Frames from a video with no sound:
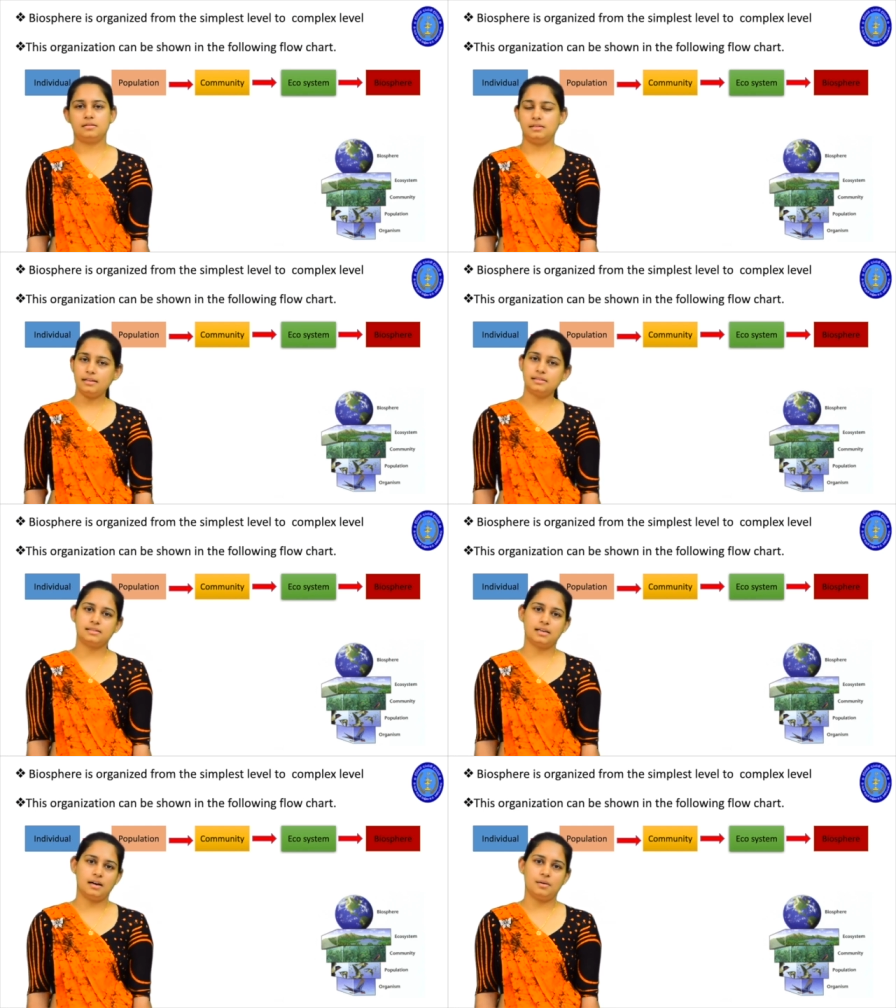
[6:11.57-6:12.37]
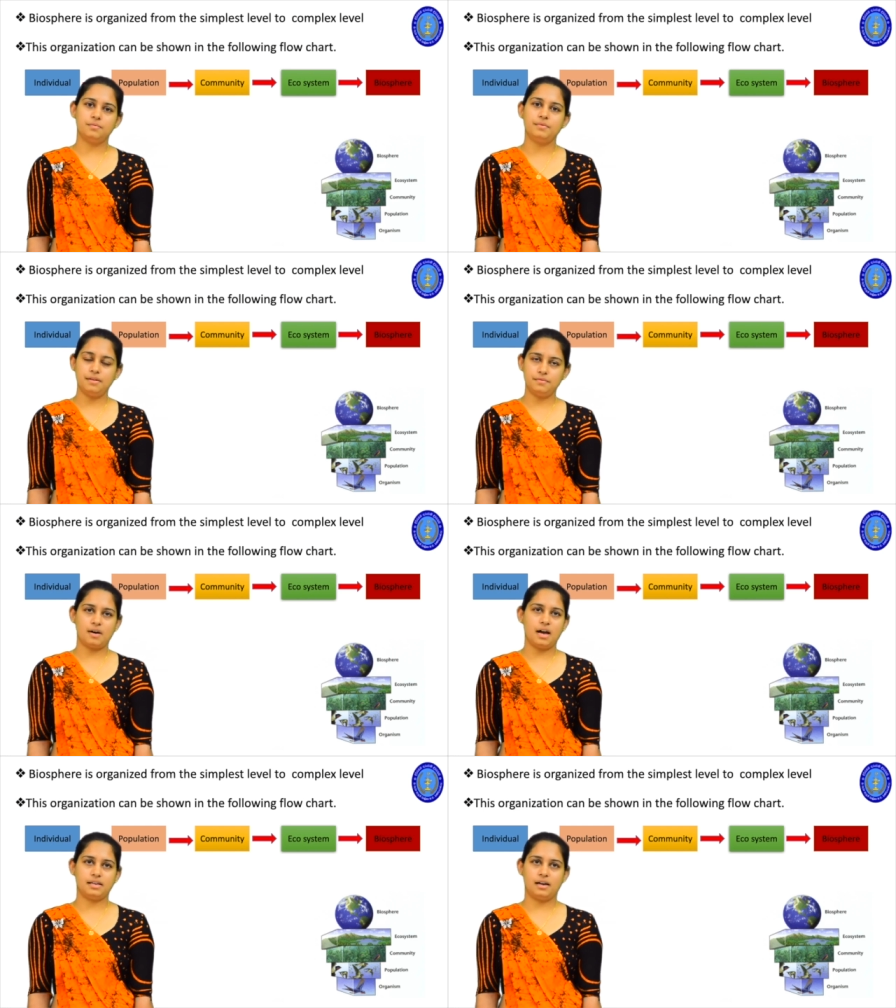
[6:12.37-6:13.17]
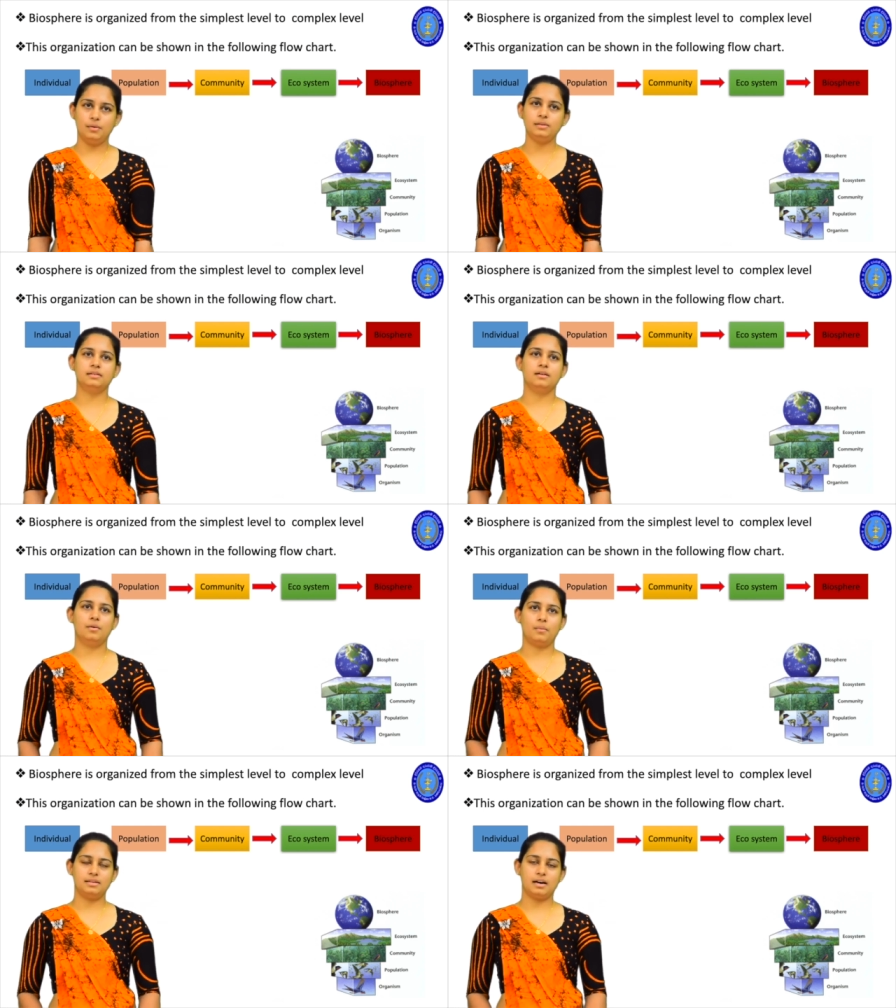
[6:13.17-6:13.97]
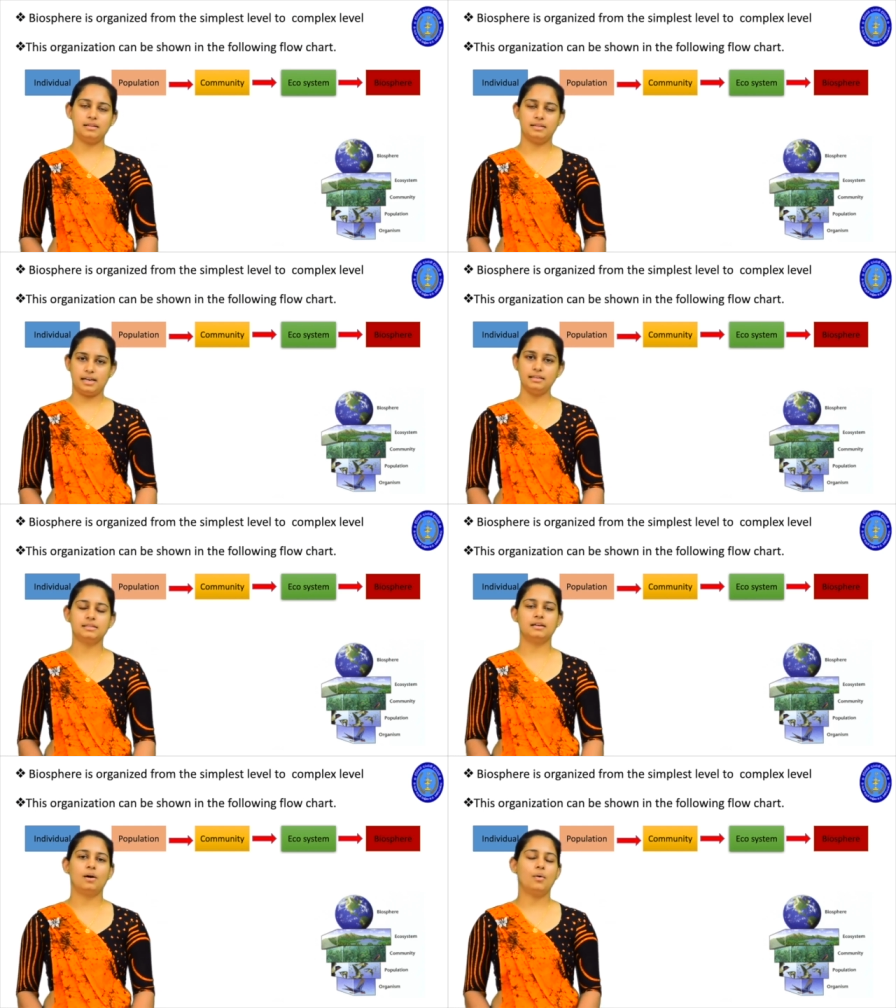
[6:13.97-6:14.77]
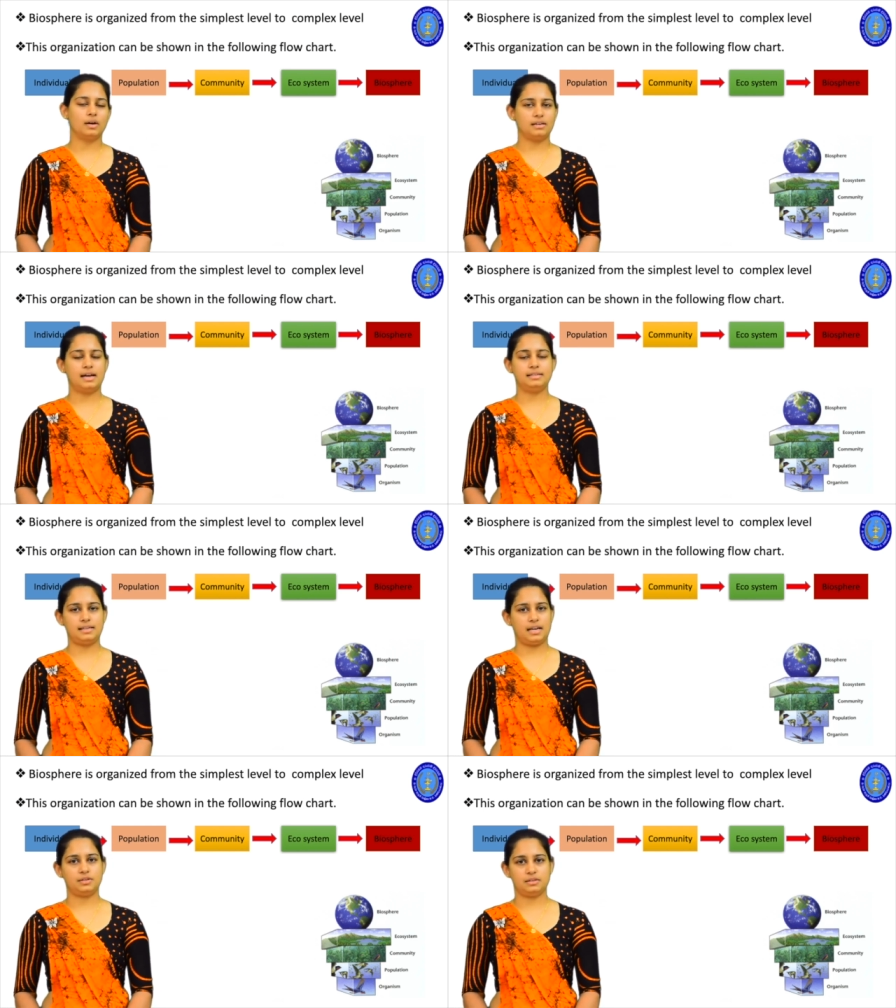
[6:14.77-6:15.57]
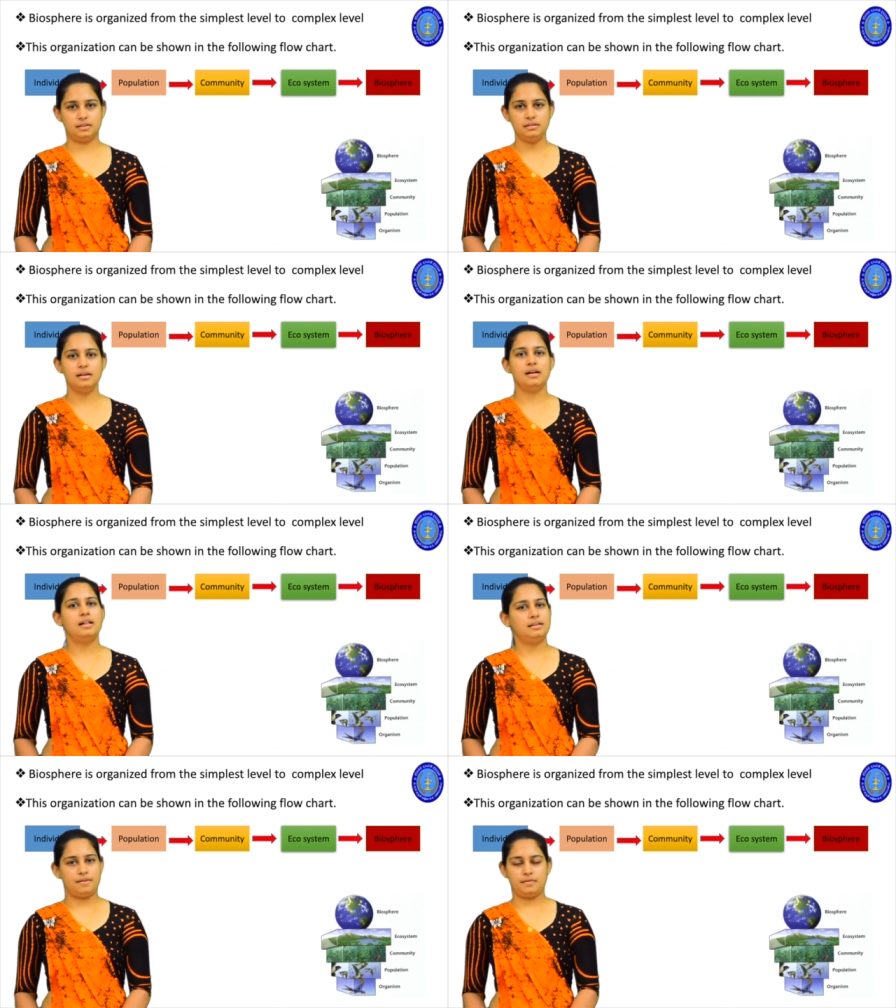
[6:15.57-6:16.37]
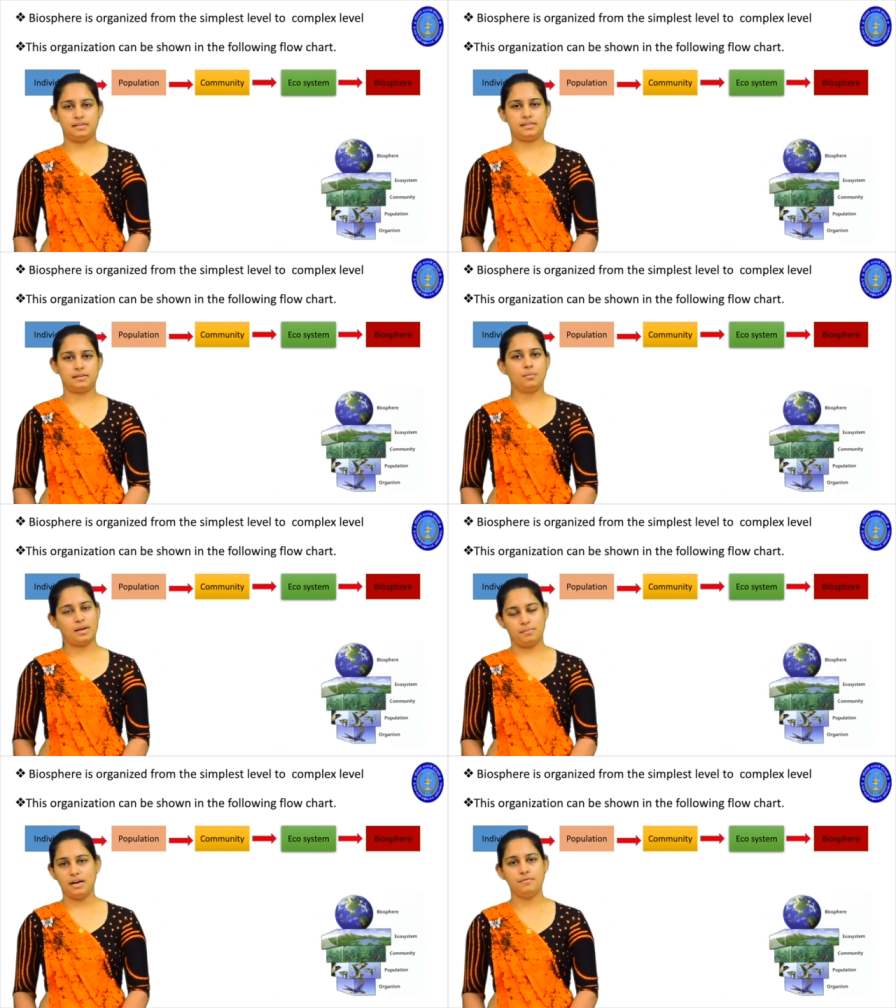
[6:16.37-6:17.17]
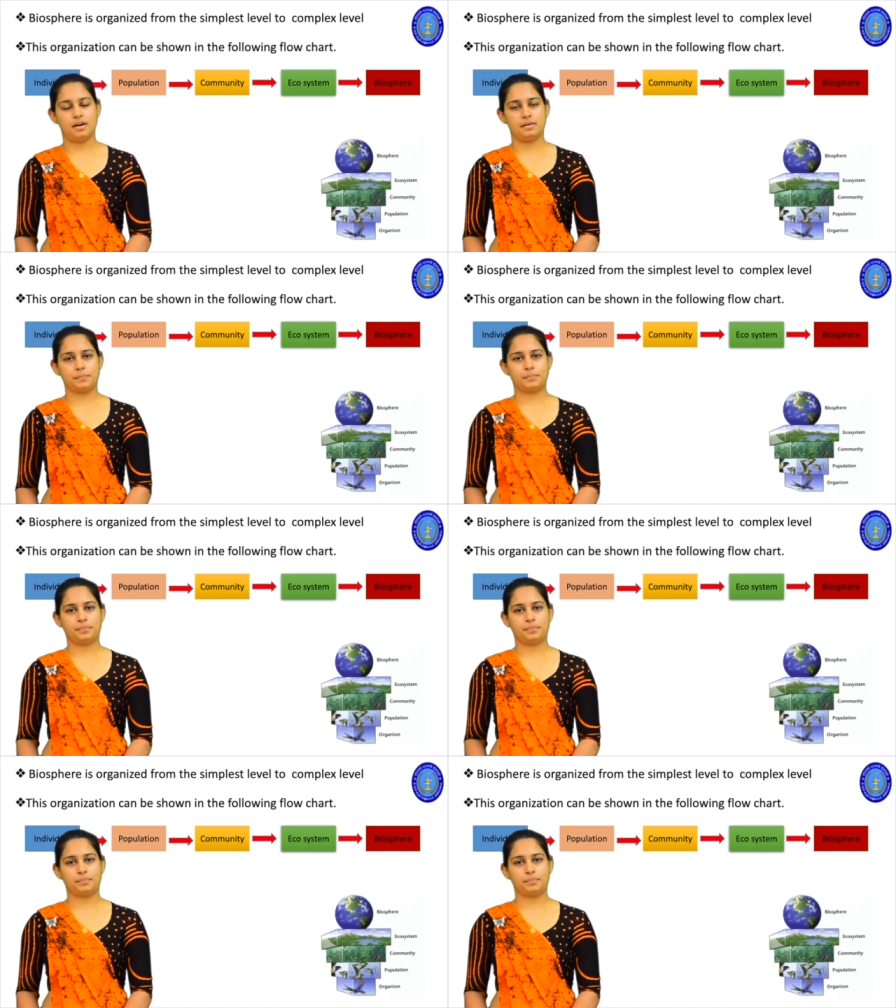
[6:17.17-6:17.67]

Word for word: So next uh, we'll find out what are these organizational levels one by one.